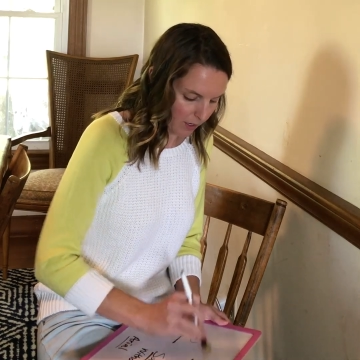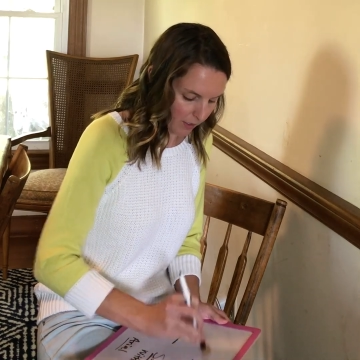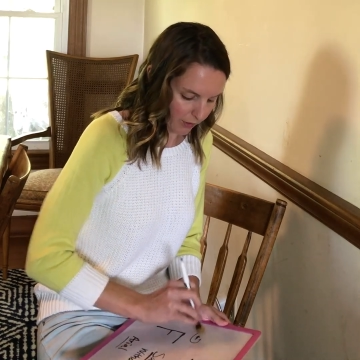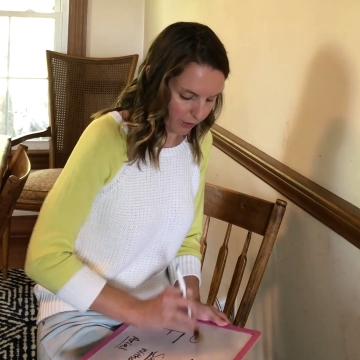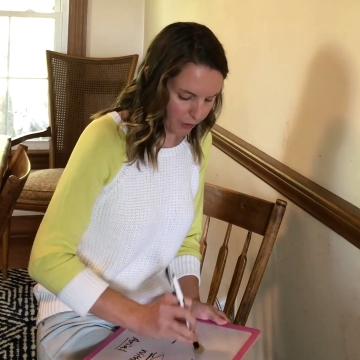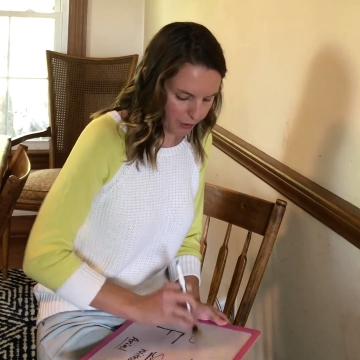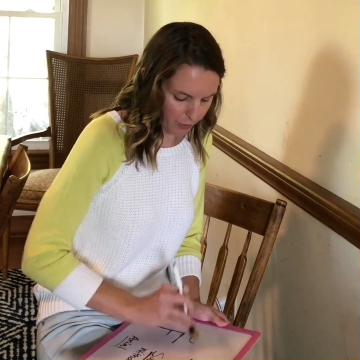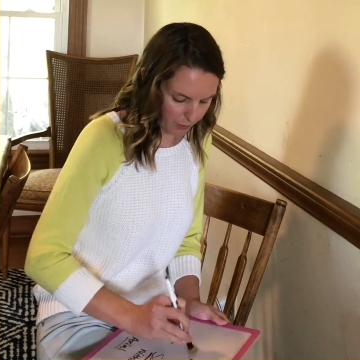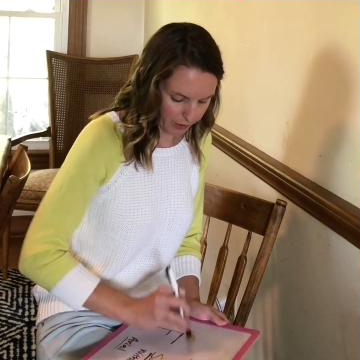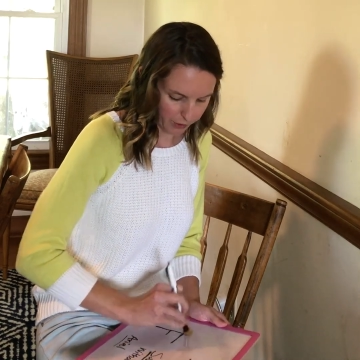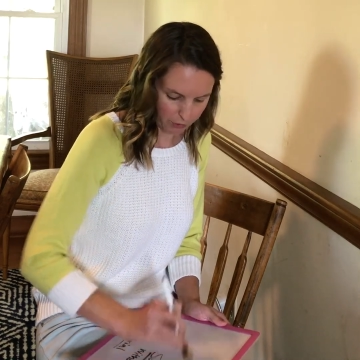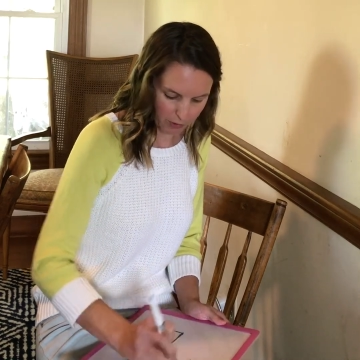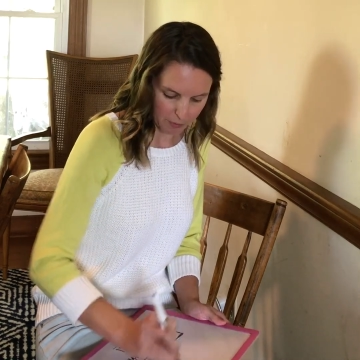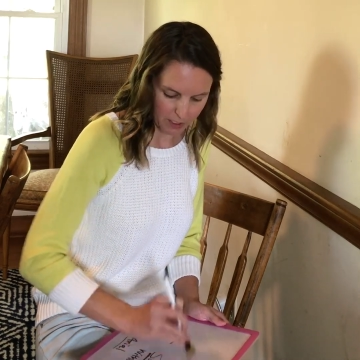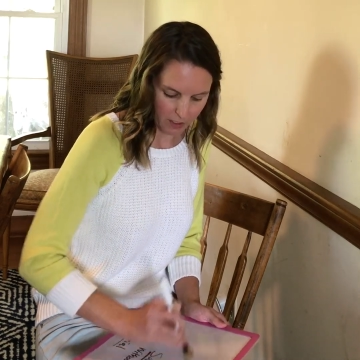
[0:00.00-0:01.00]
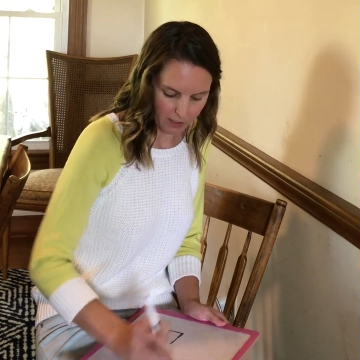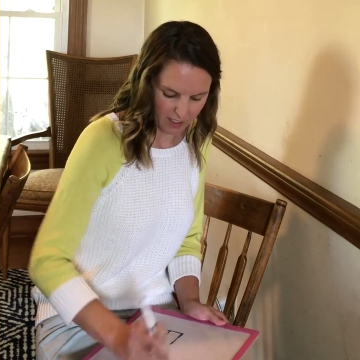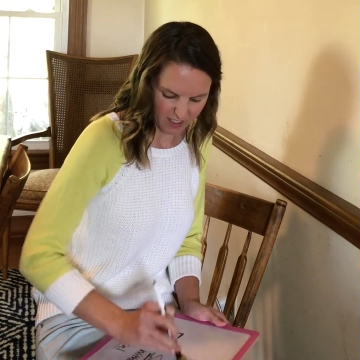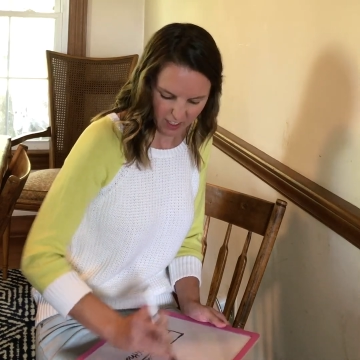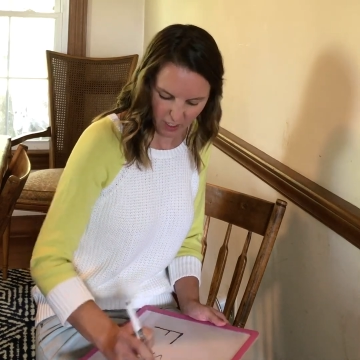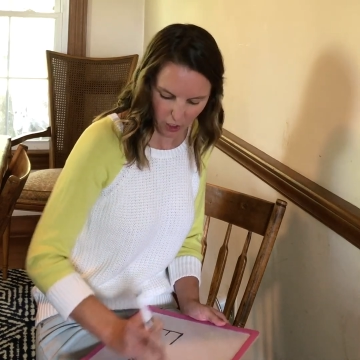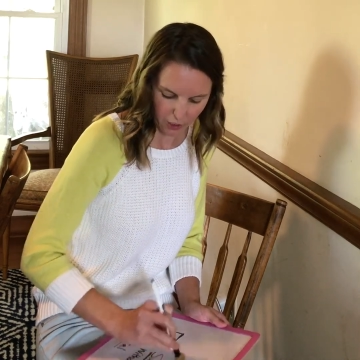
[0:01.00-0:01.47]
So you know what a script is.
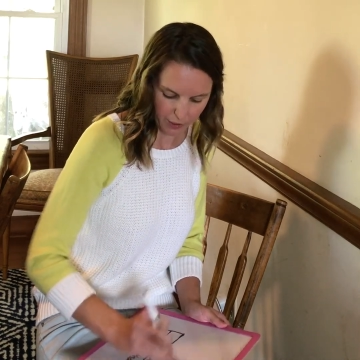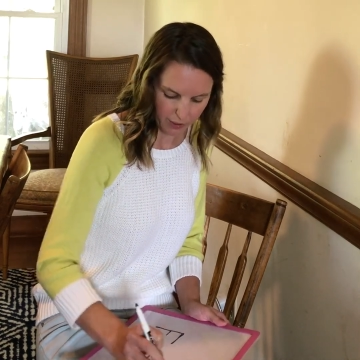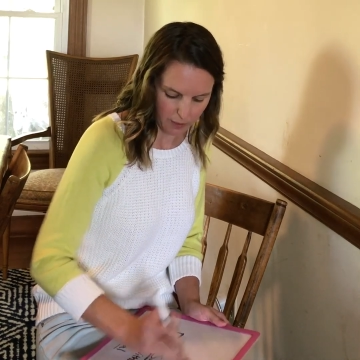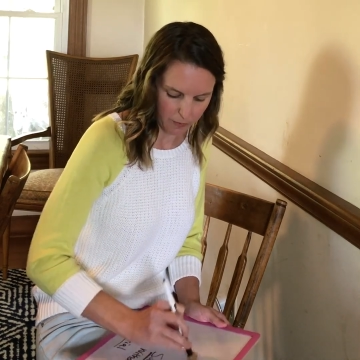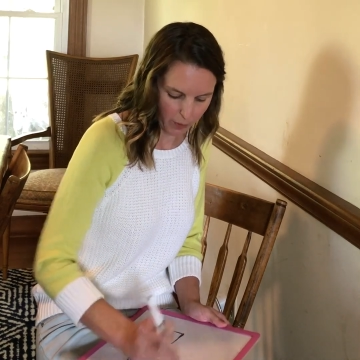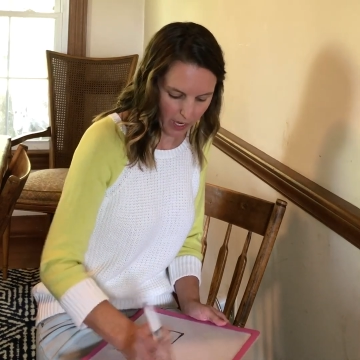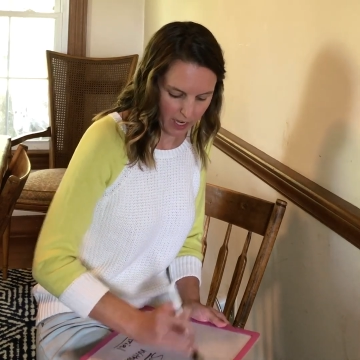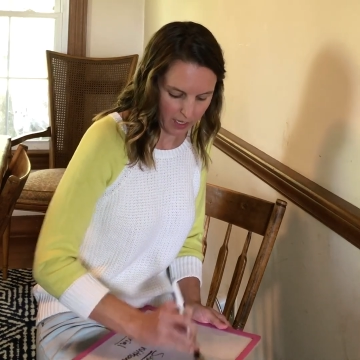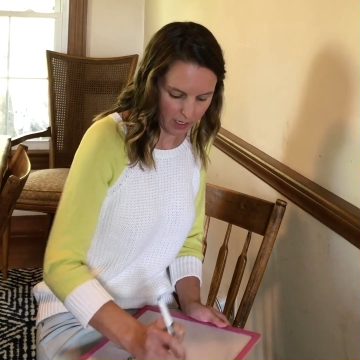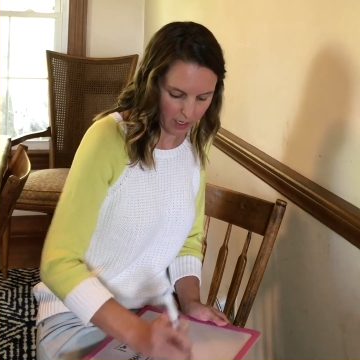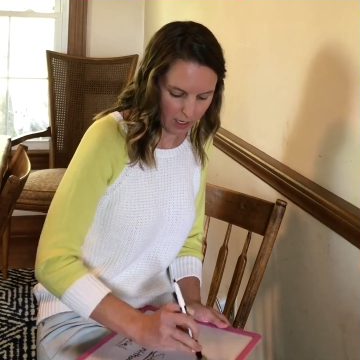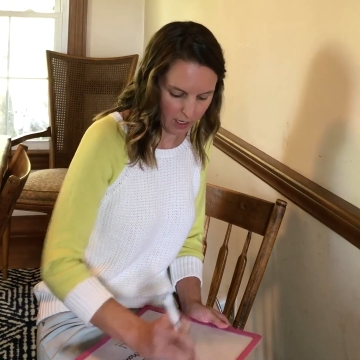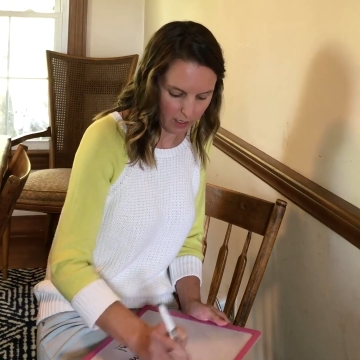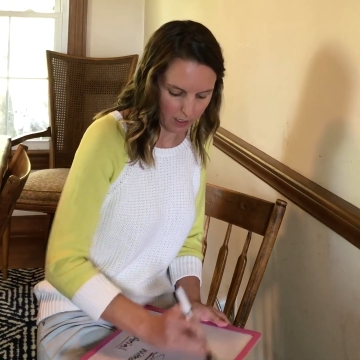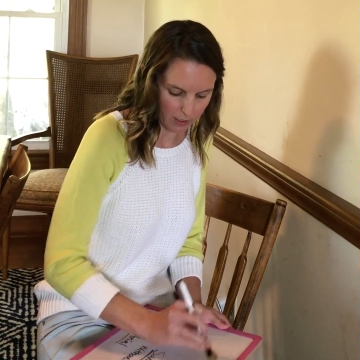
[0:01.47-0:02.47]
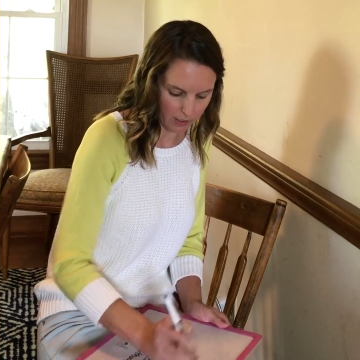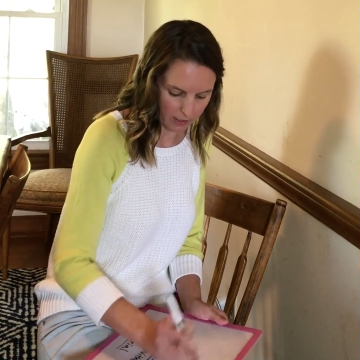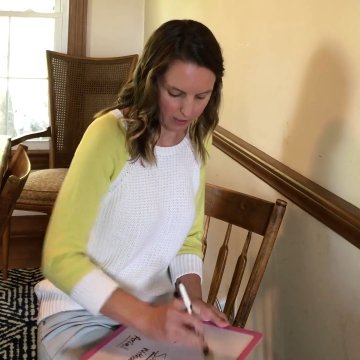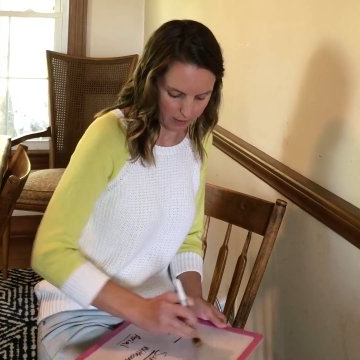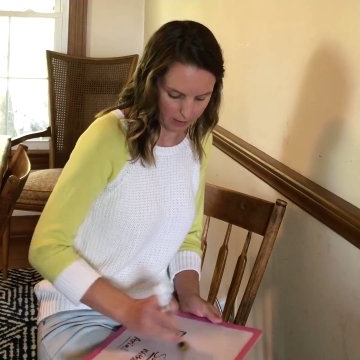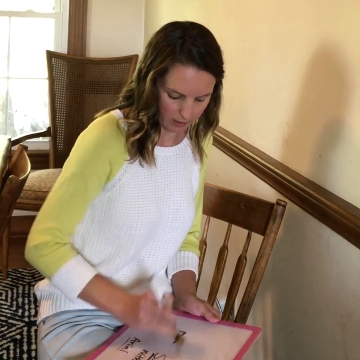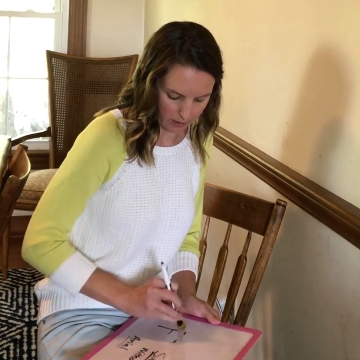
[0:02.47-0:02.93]
It's like cursive writing,
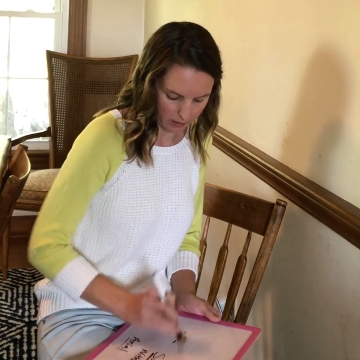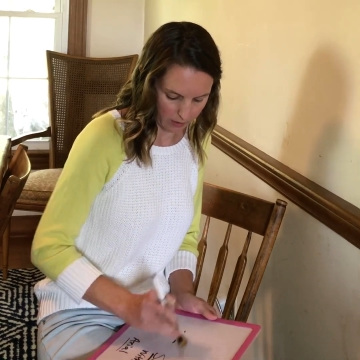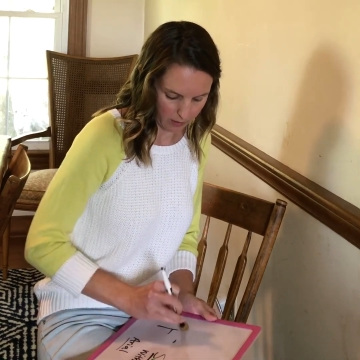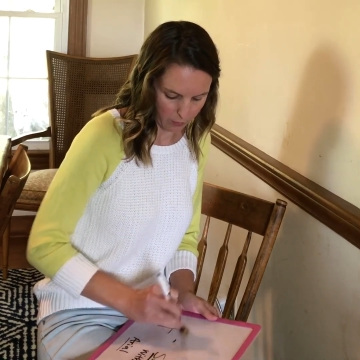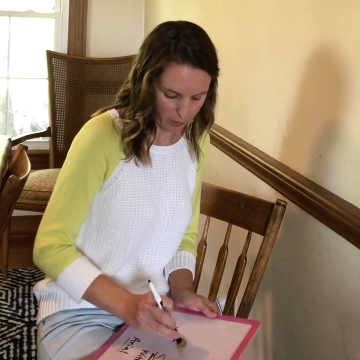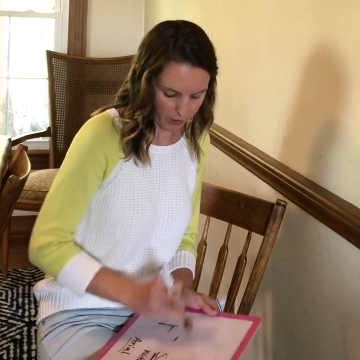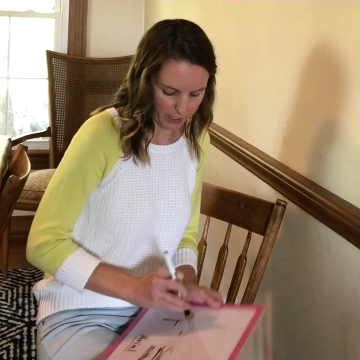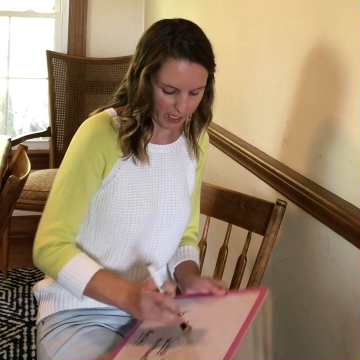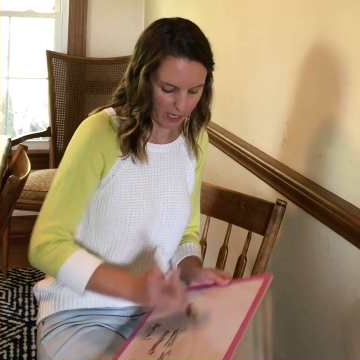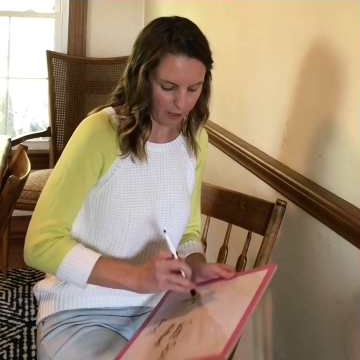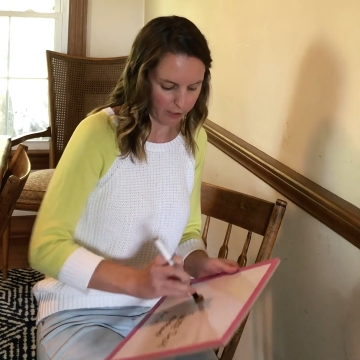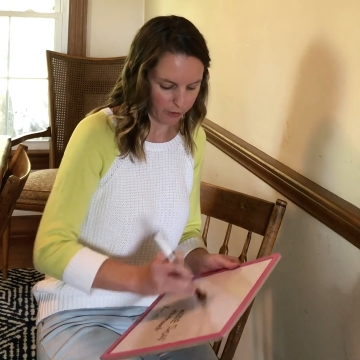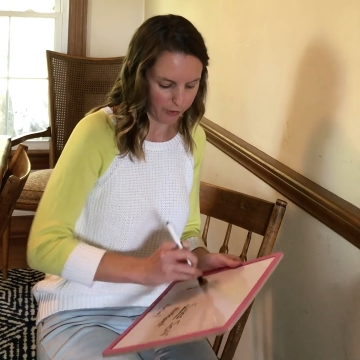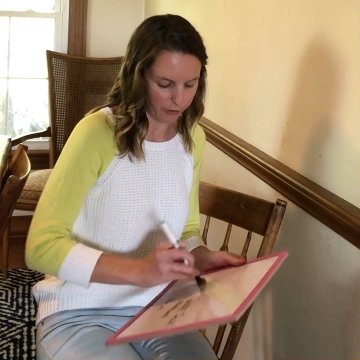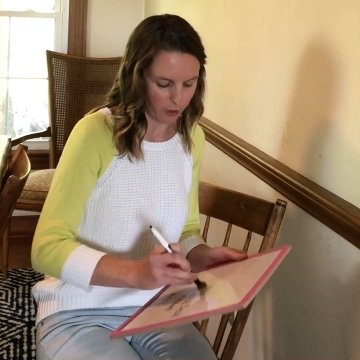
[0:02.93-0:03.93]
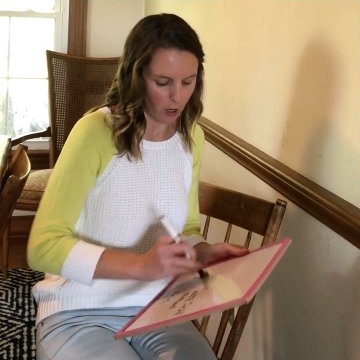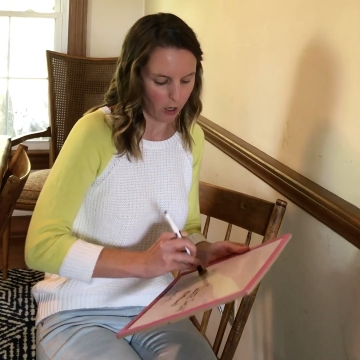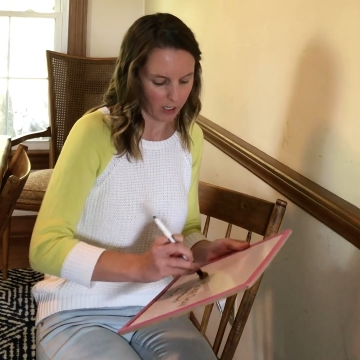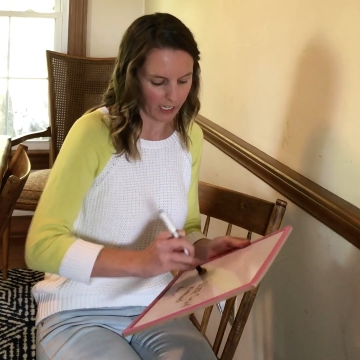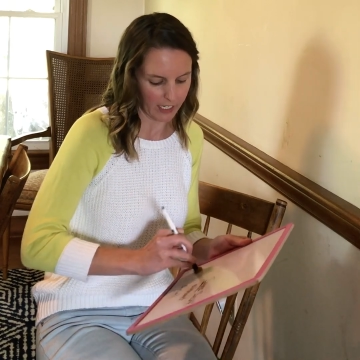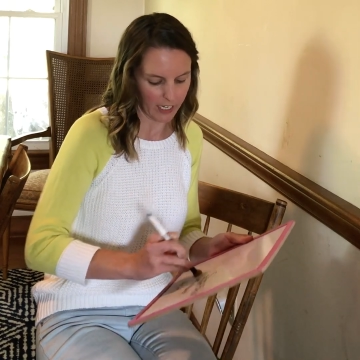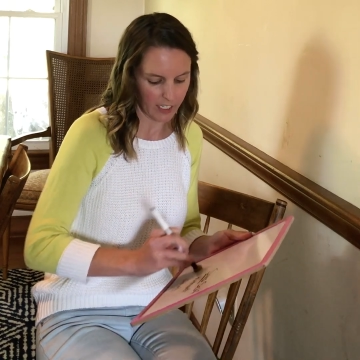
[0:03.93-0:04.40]
where the characters are
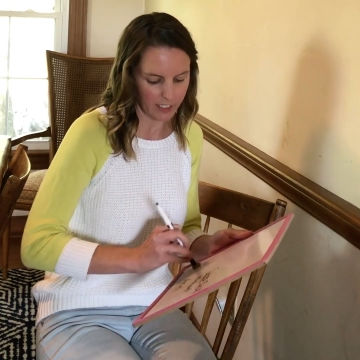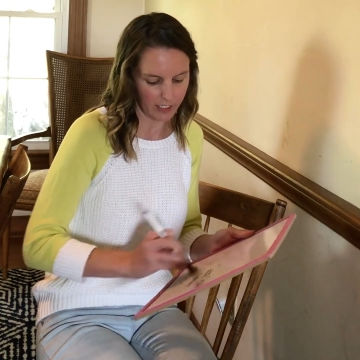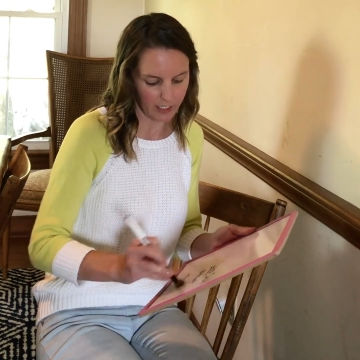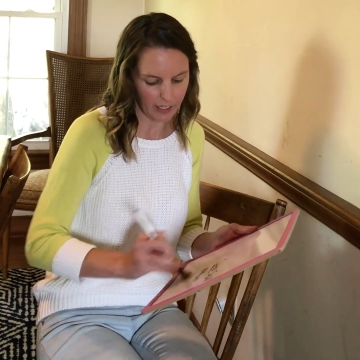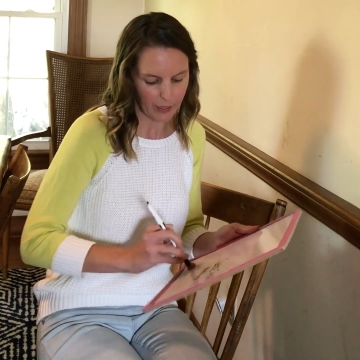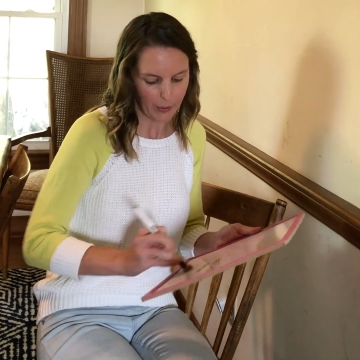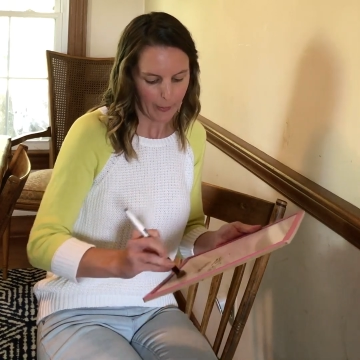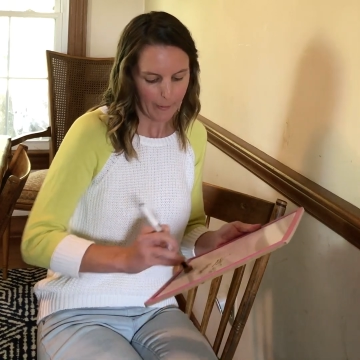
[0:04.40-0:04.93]
all connected.